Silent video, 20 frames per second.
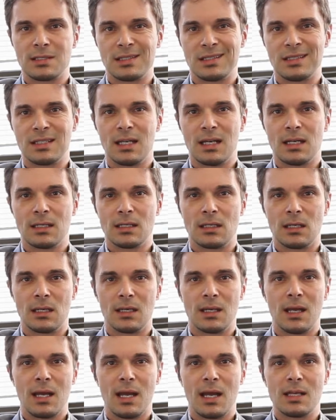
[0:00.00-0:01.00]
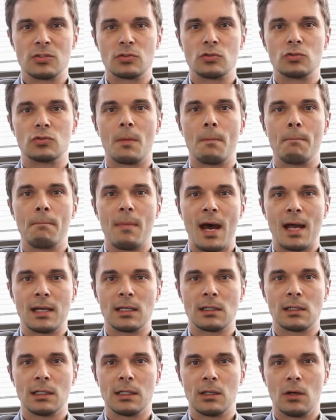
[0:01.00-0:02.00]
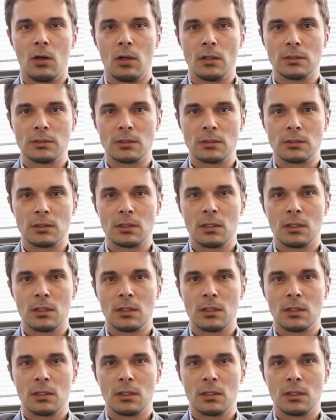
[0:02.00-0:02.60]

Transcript: in Canada has dramatically altered.